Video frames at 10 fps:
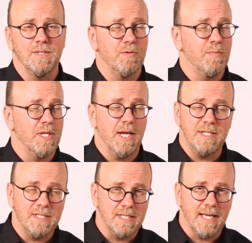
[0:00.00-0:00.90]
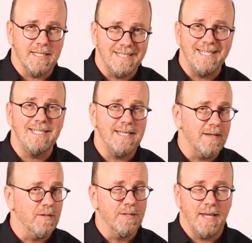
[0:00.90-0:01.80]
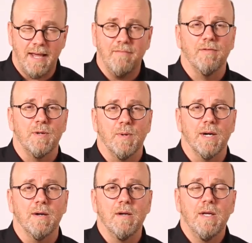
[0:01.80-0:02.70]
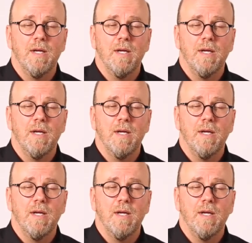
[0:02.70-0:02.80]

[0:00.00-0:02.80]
It would be nice to get detailed everywhere.